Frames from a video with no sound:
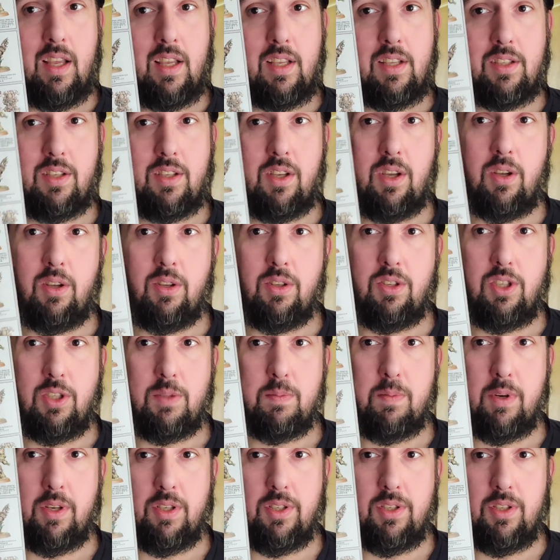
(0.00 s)
So she's
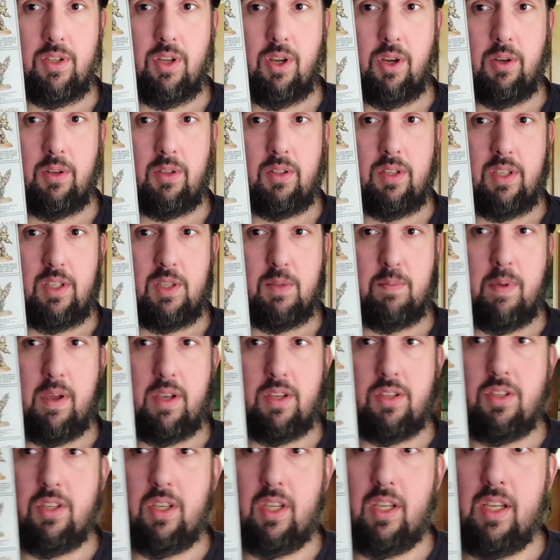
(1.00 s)
pretty stoked,
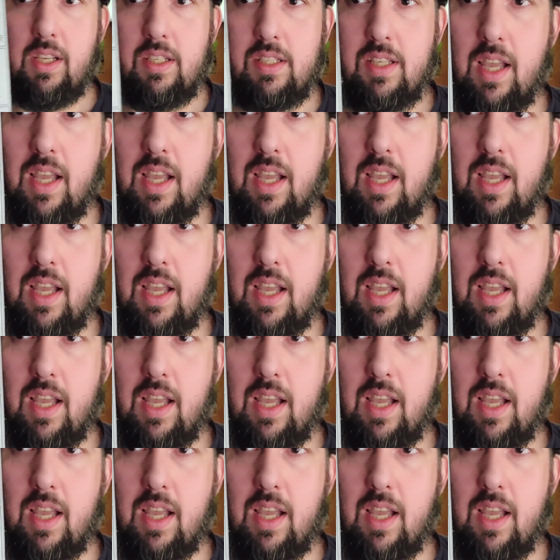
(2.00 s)
especially because